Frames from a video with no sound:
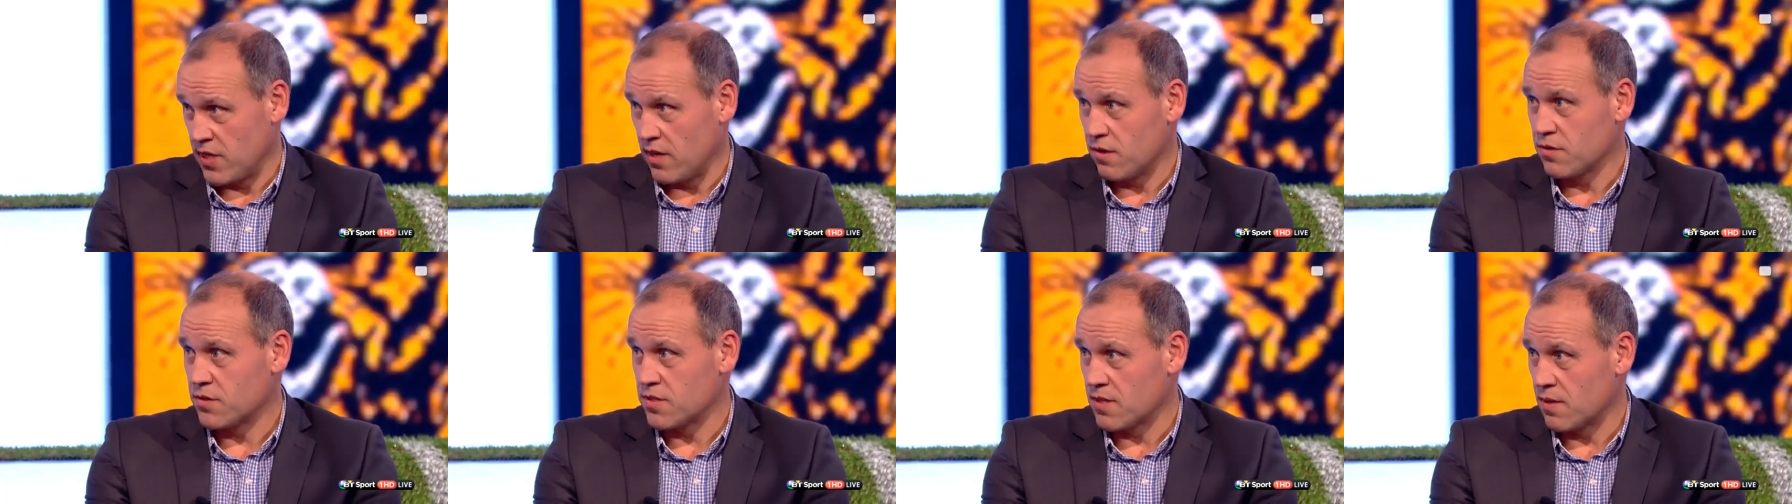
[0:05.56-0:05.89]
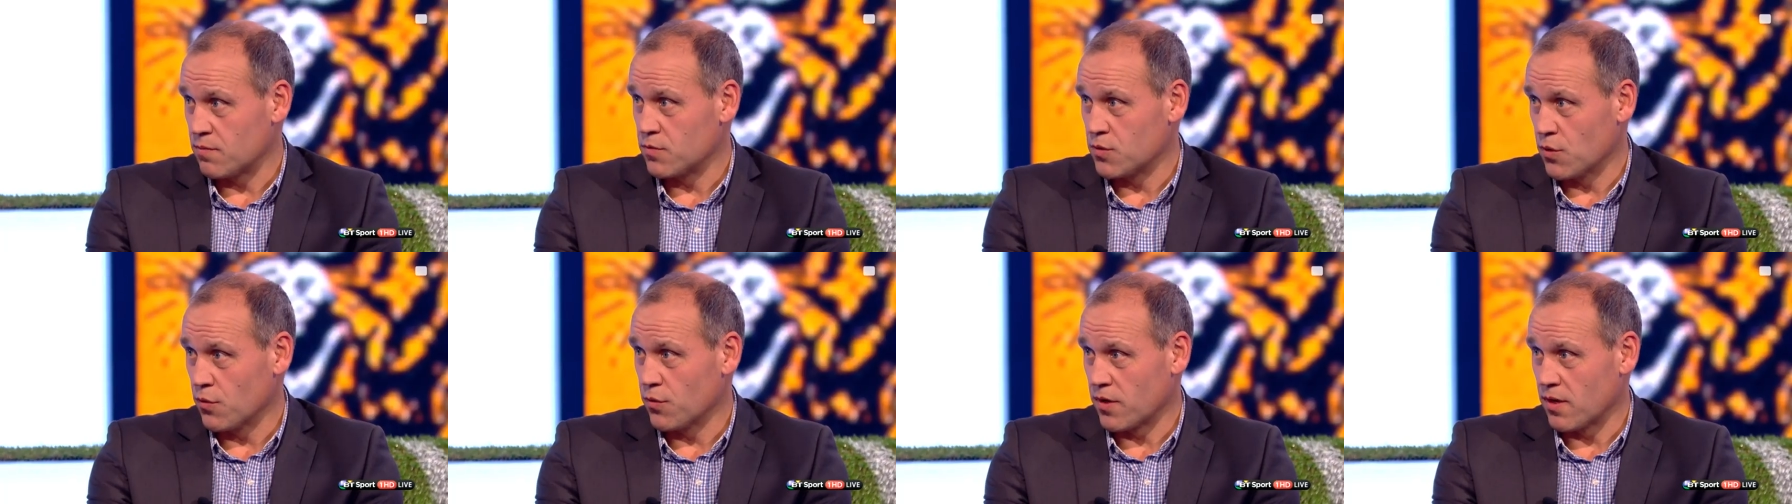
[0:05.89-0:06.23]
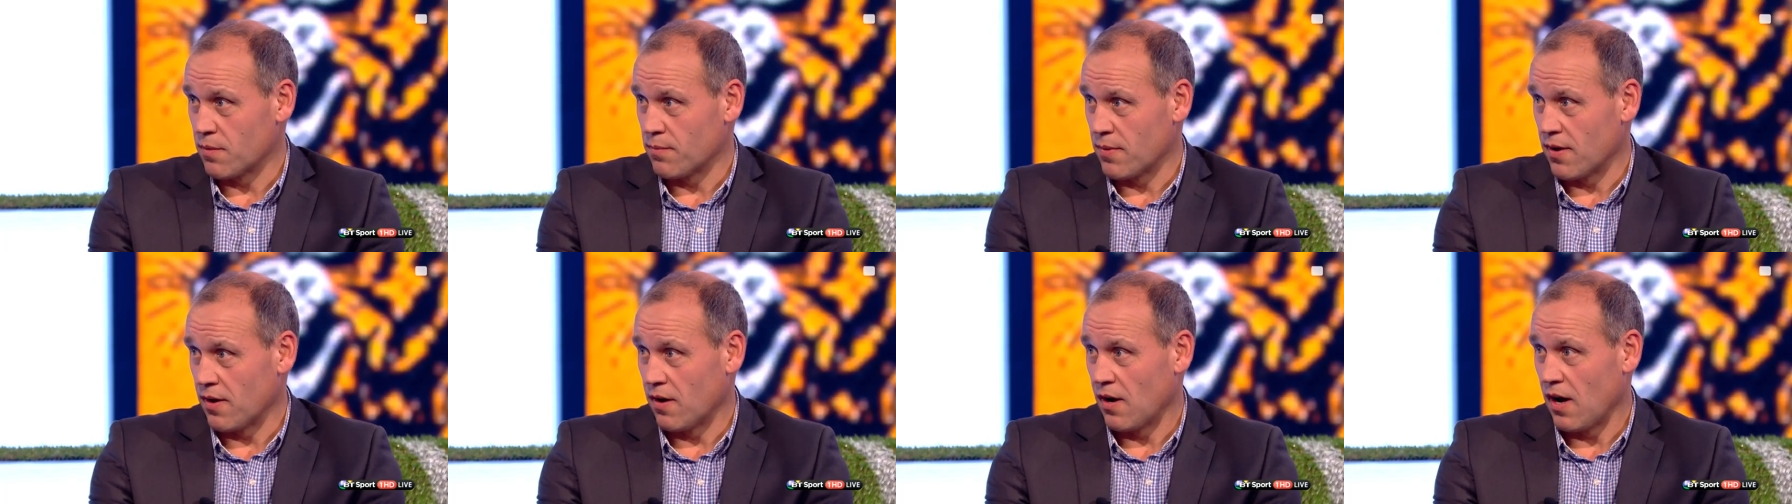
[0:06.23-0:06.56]
Chelsea, I'm talking
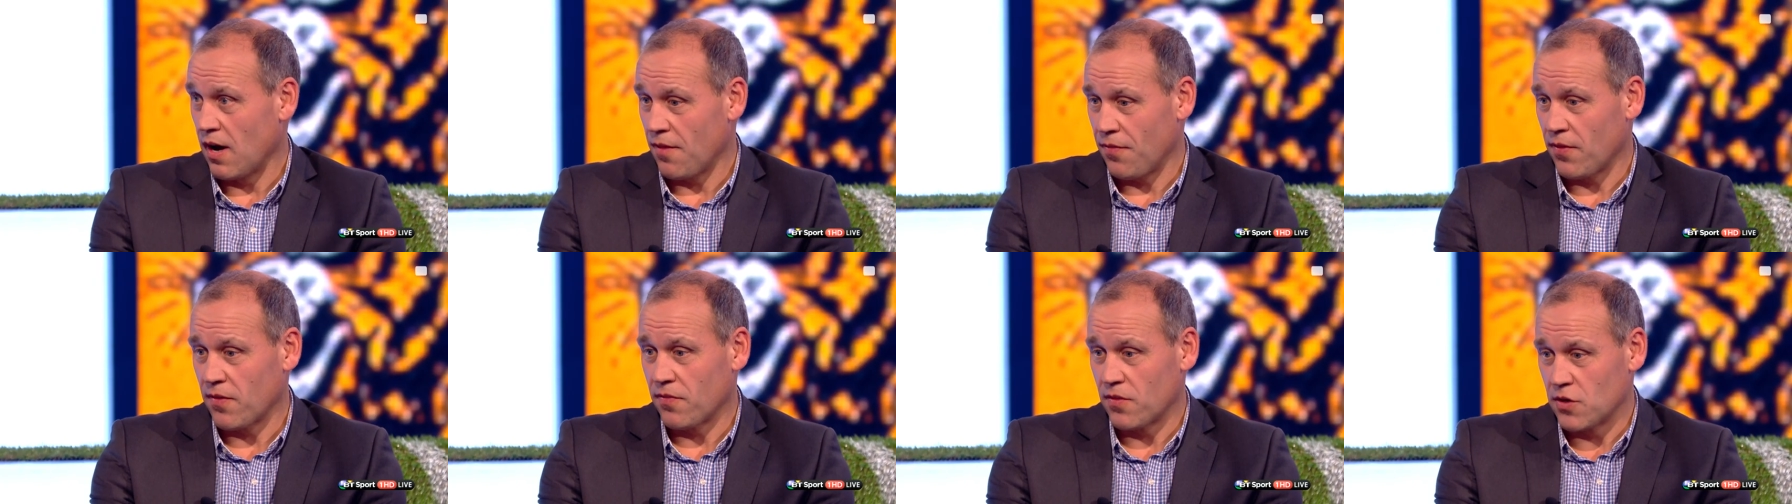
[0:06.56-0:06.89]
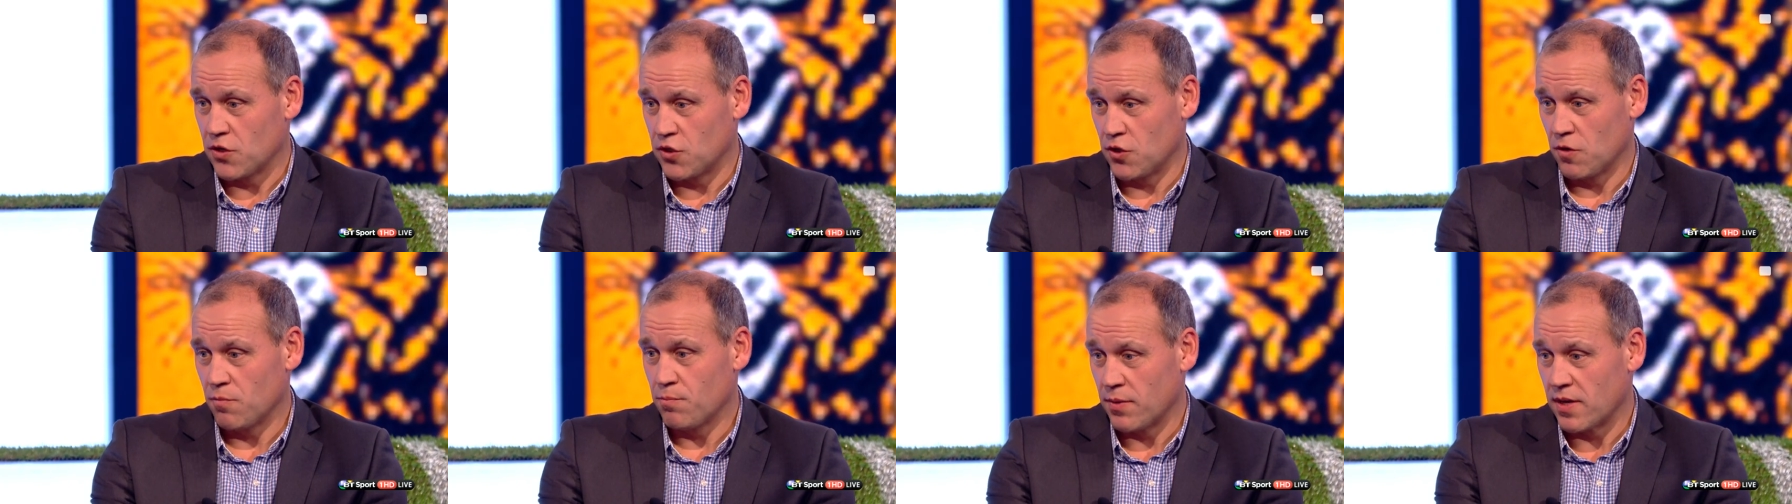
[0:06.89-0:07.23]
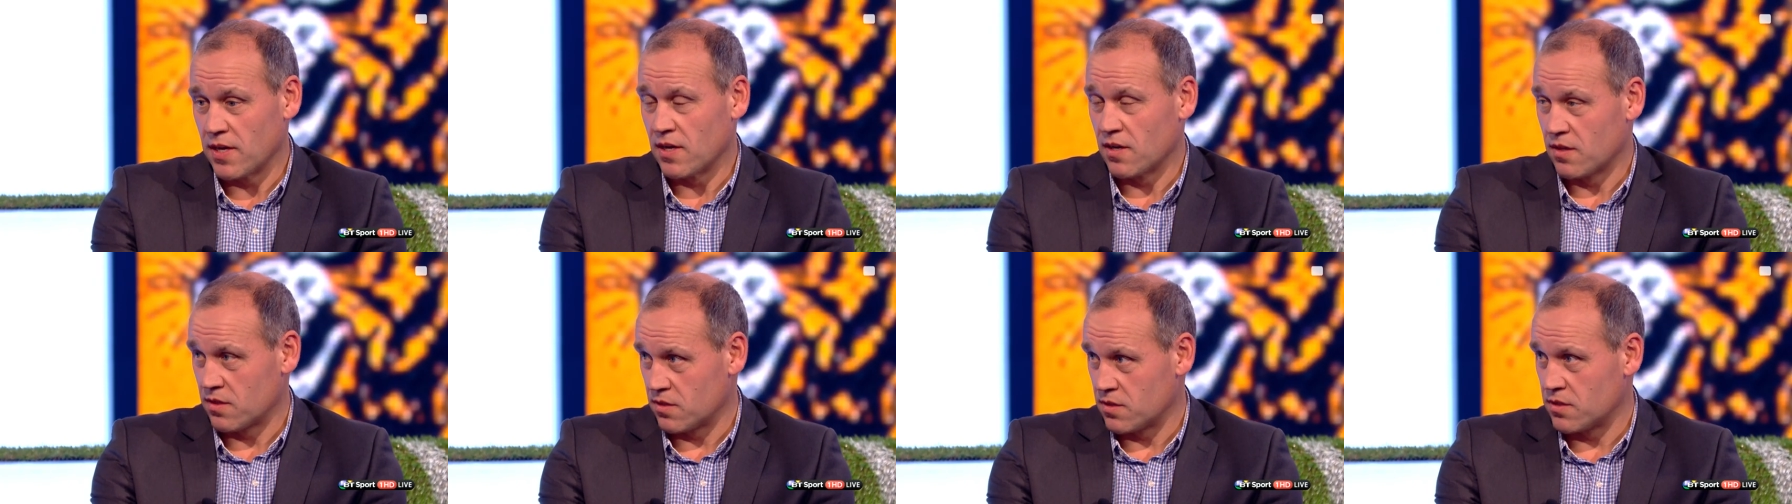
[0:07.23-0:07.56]
about. Okay. I think
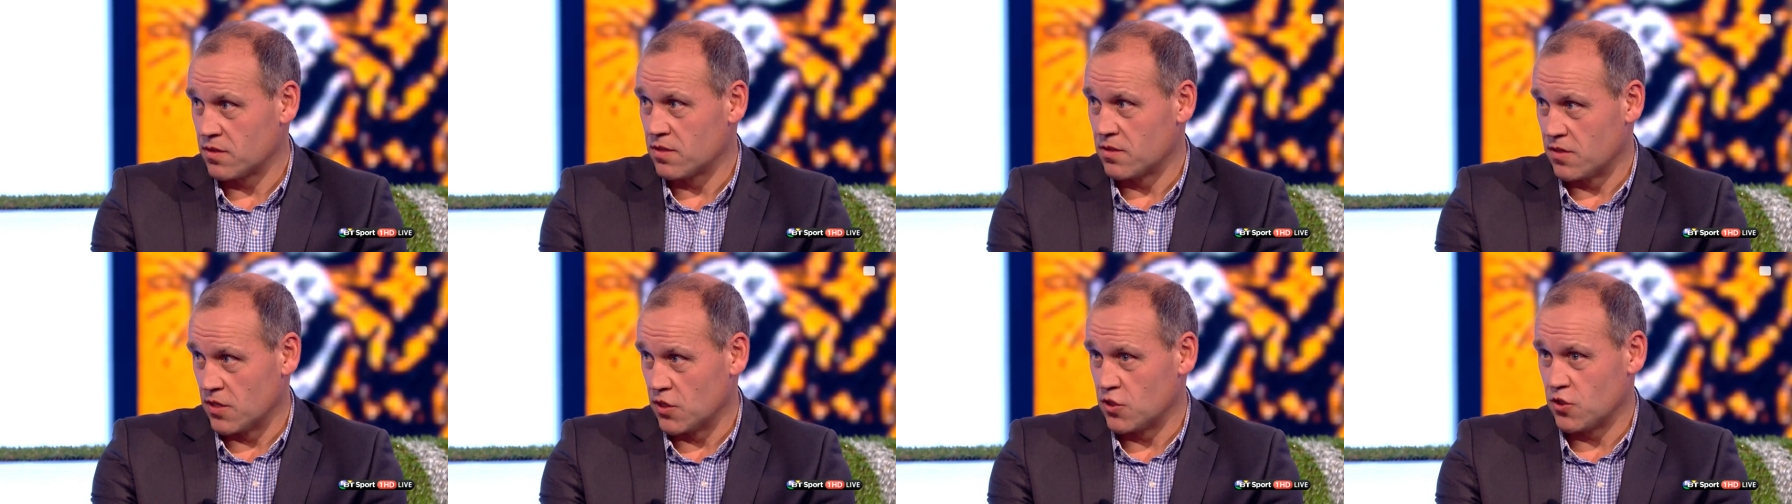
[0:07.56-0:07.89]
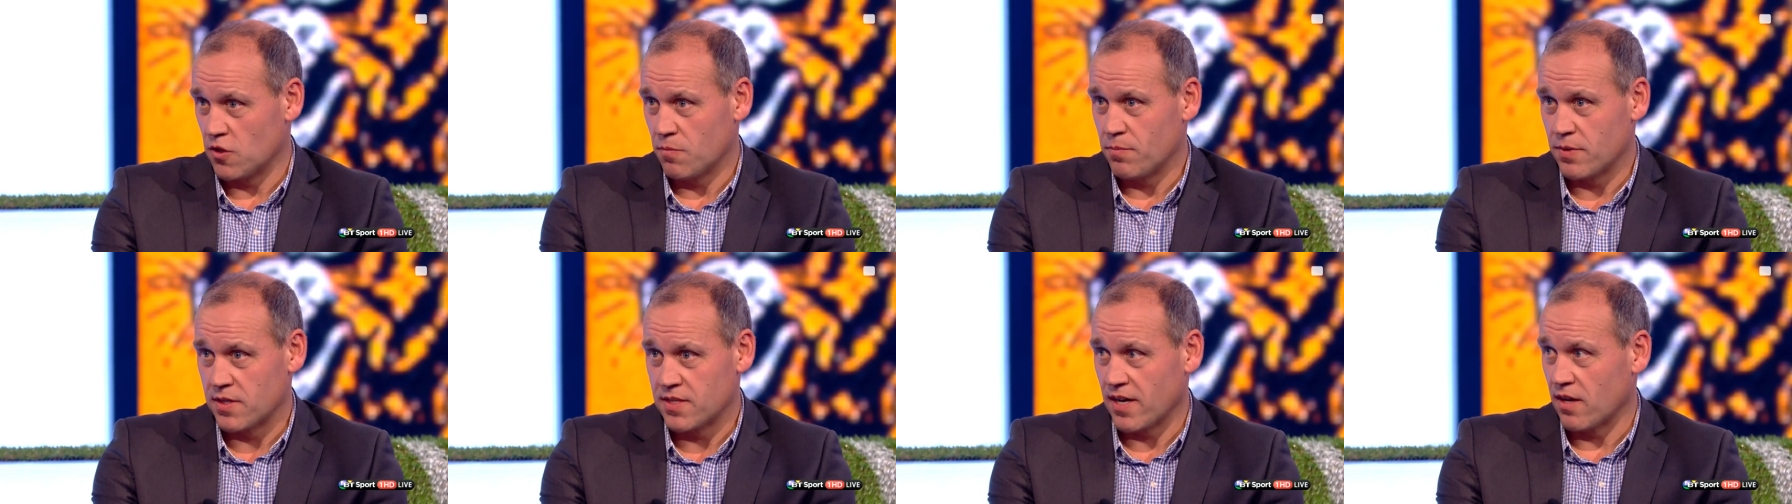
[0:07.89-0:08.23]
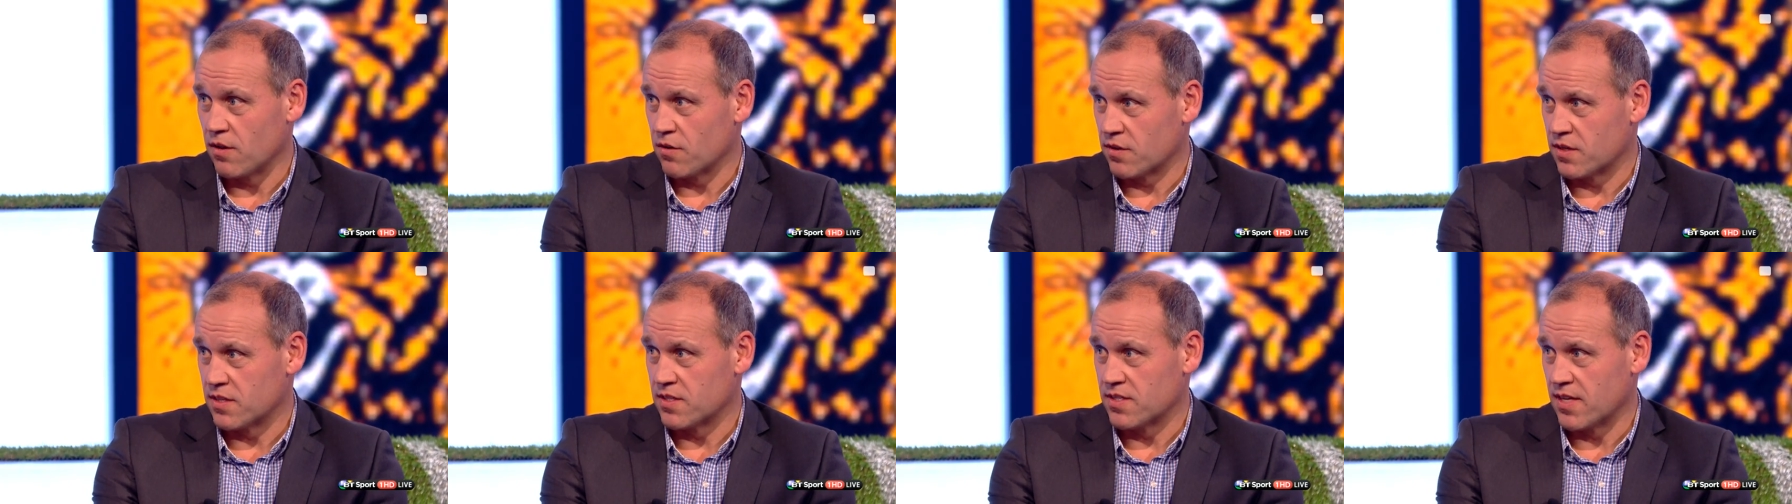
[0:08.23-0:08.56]
they should be title
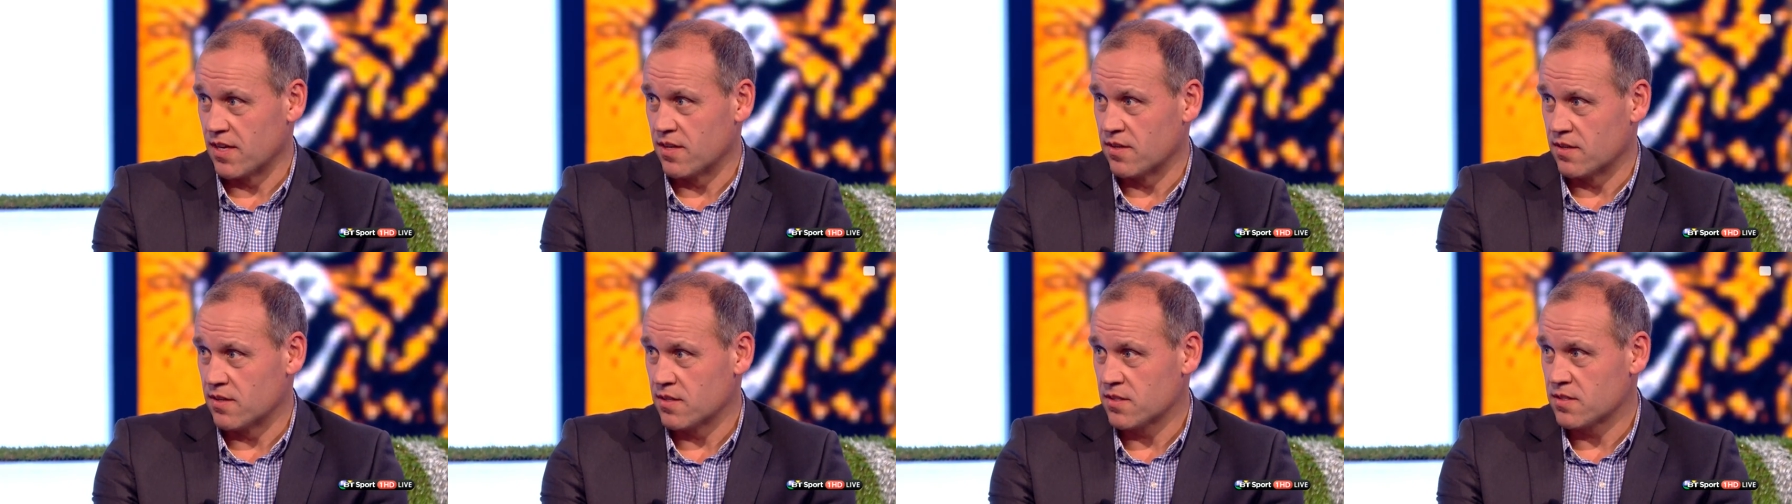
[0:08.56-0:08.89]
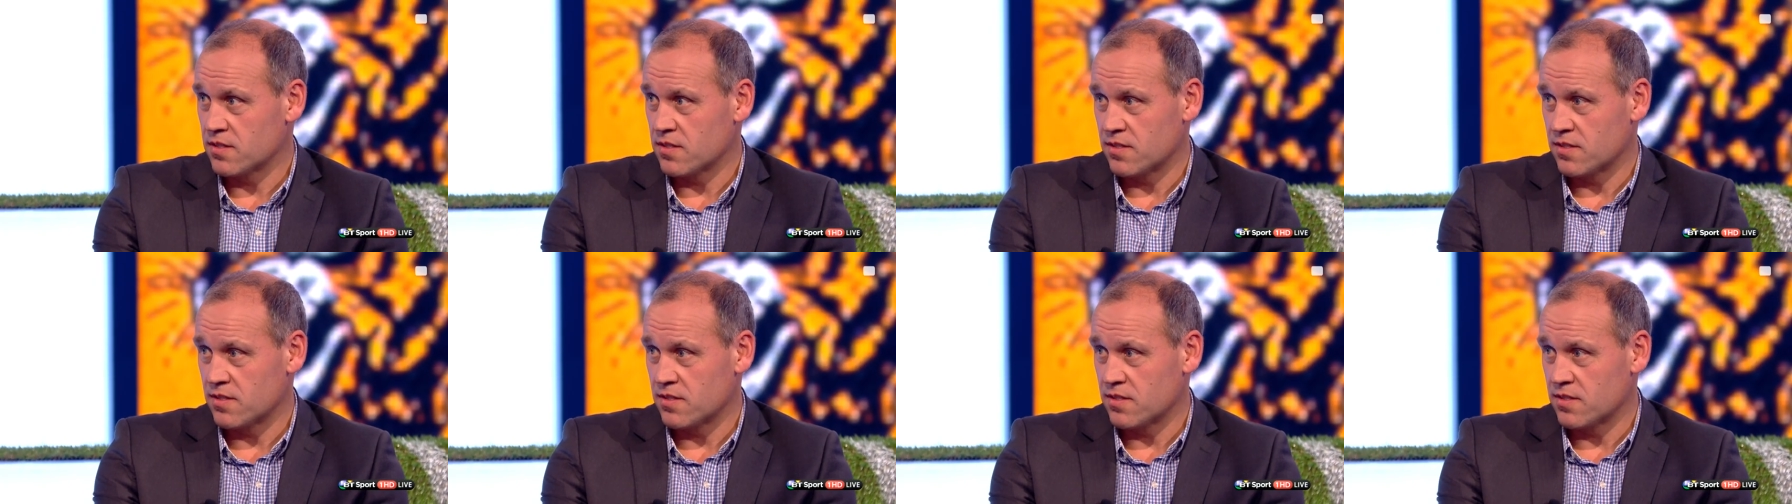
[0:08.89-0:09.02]
contenders.